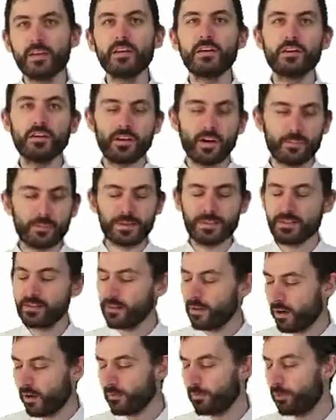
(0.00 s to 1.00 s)

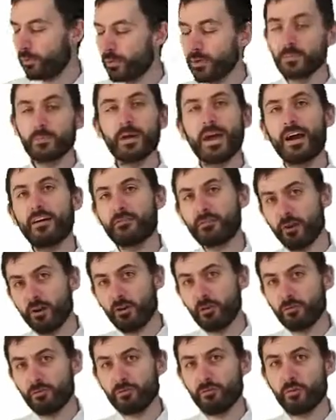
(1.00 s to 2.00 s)
On Purim we have
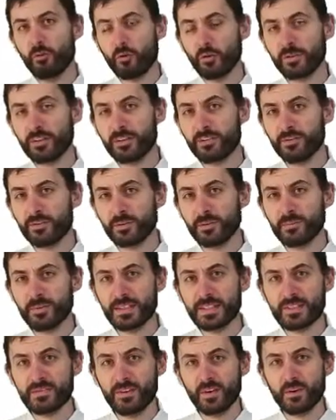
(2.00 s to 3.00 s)
4 different
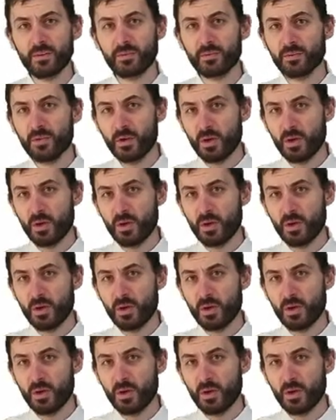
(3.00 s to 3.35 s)
mitzvot.